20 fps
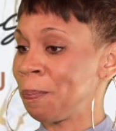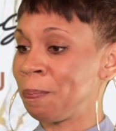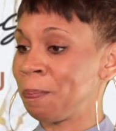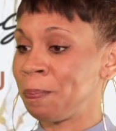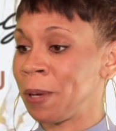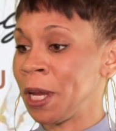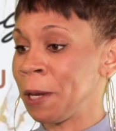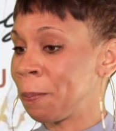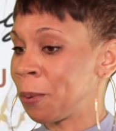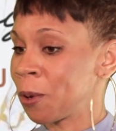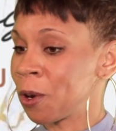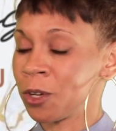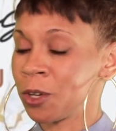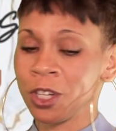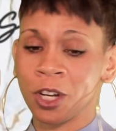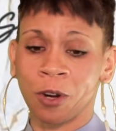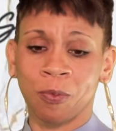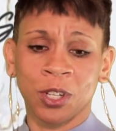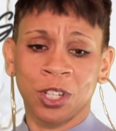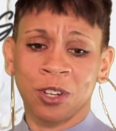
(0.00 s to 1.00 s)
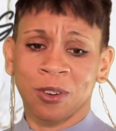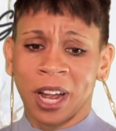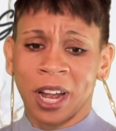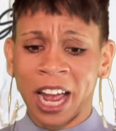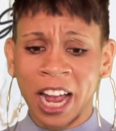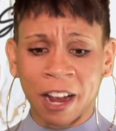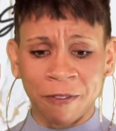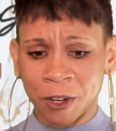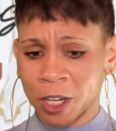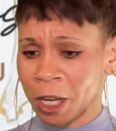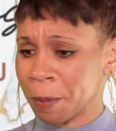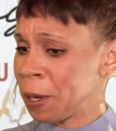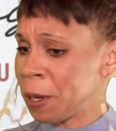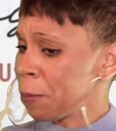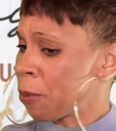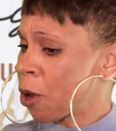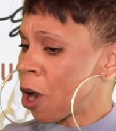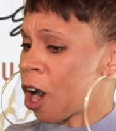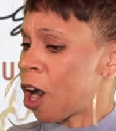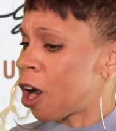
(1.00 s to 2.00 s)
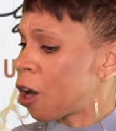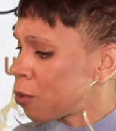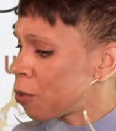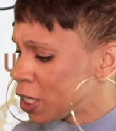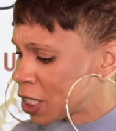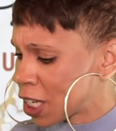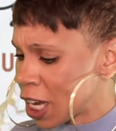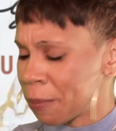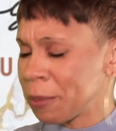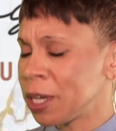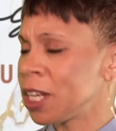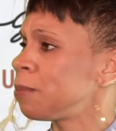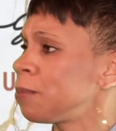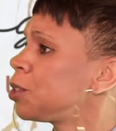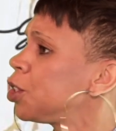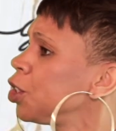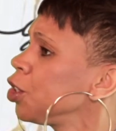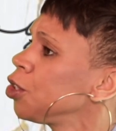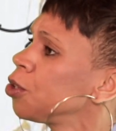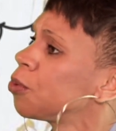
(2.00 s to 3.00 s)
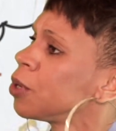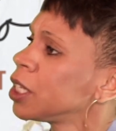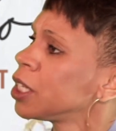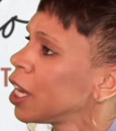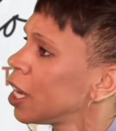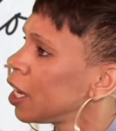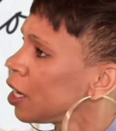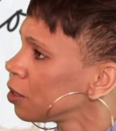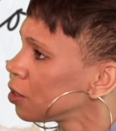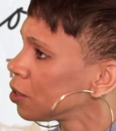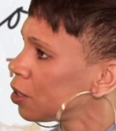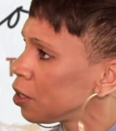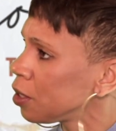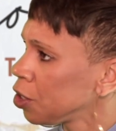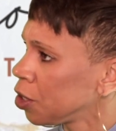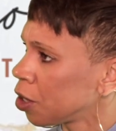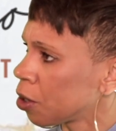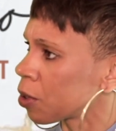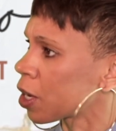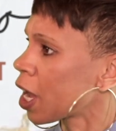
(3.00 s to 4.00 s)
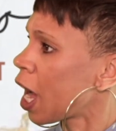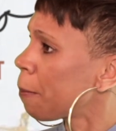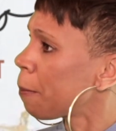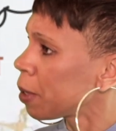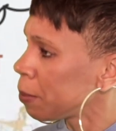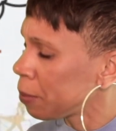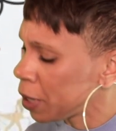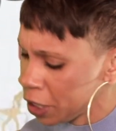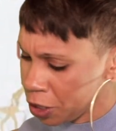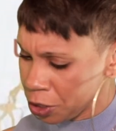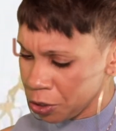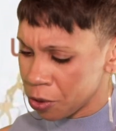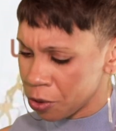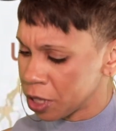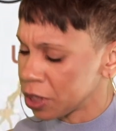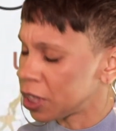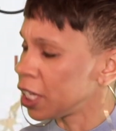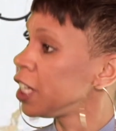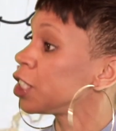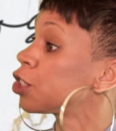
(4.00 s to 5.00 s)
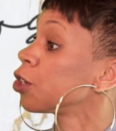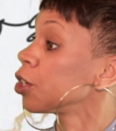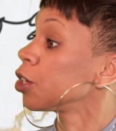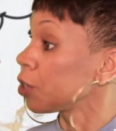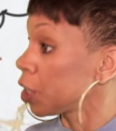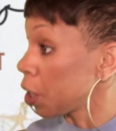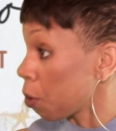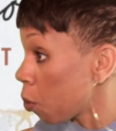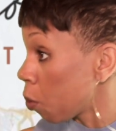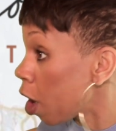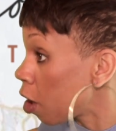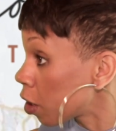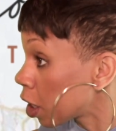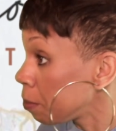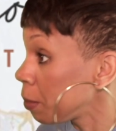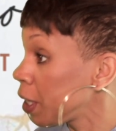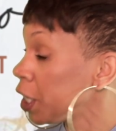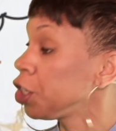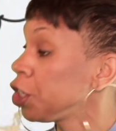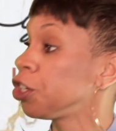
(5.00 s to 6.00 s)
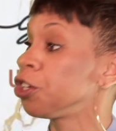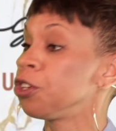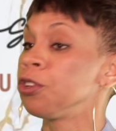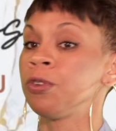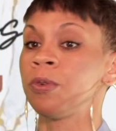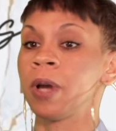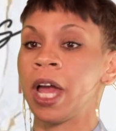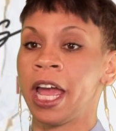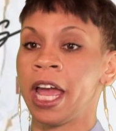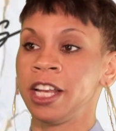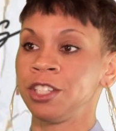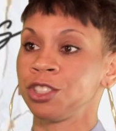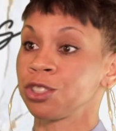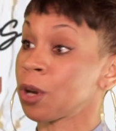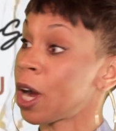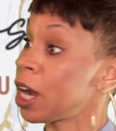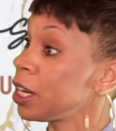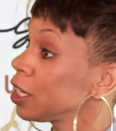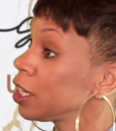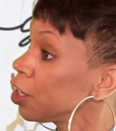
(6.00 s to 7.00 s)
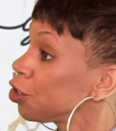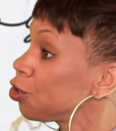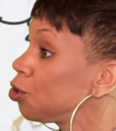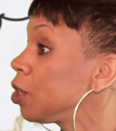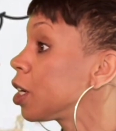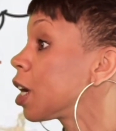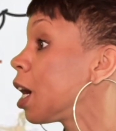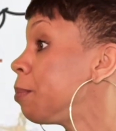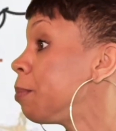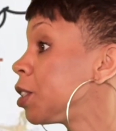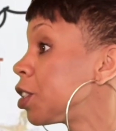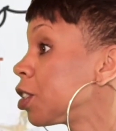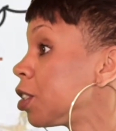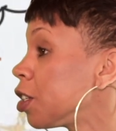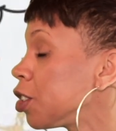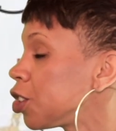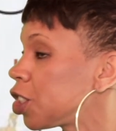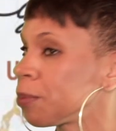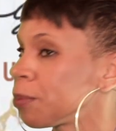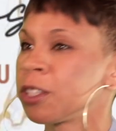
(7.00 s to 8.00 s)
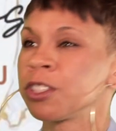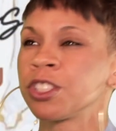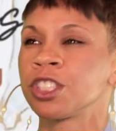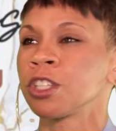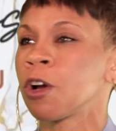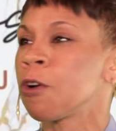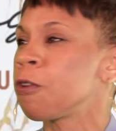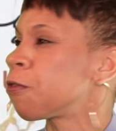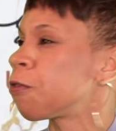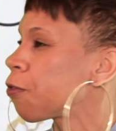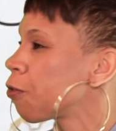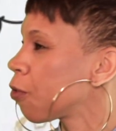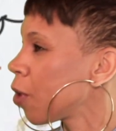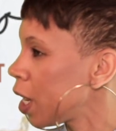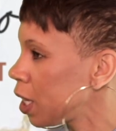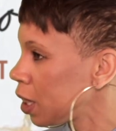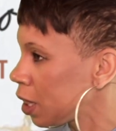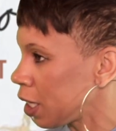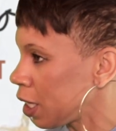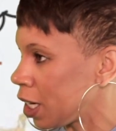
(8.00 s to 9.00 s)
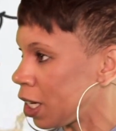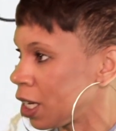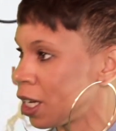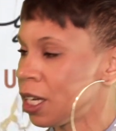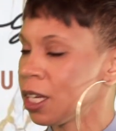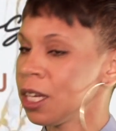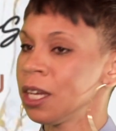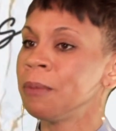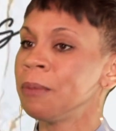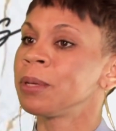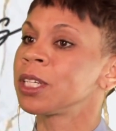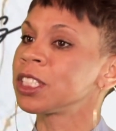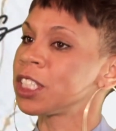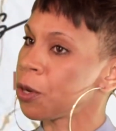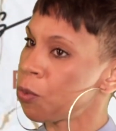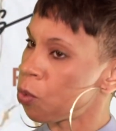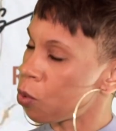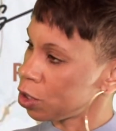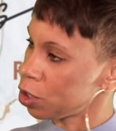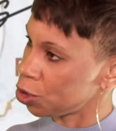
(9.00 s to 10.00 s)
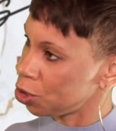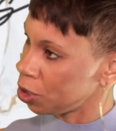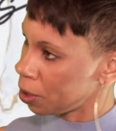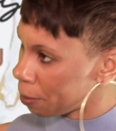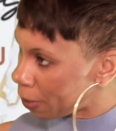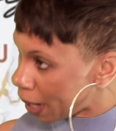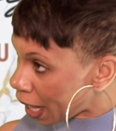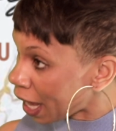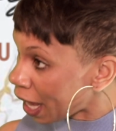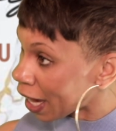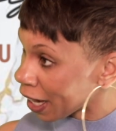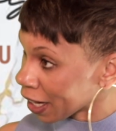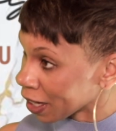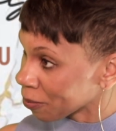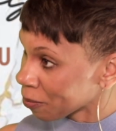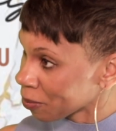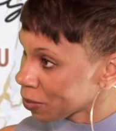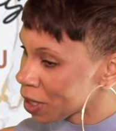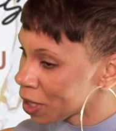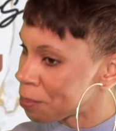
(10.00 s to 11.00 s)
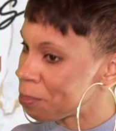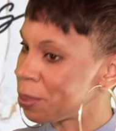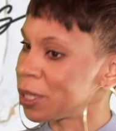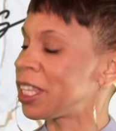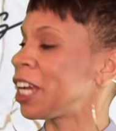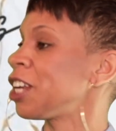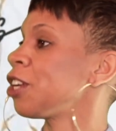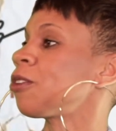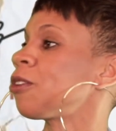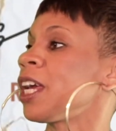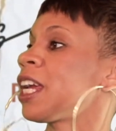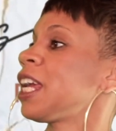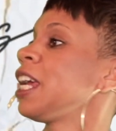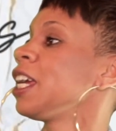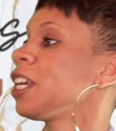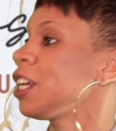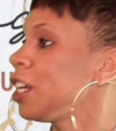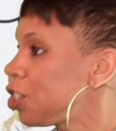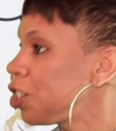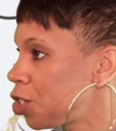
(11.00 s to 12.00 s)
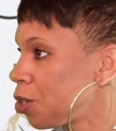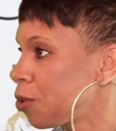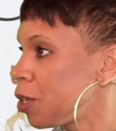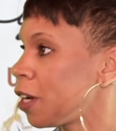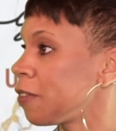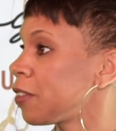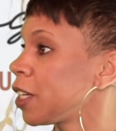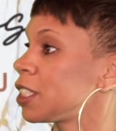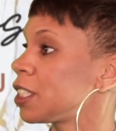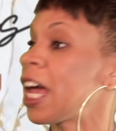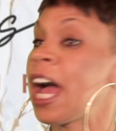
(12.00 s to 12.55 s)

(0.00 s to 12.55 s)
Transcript: People, when you're in Africa, people are always coming up to you and complimenting you on things. Welcoming you and trying to get you to come into their shop. They're so friendly because they want you to buy, but they know they can't get you in there if they say,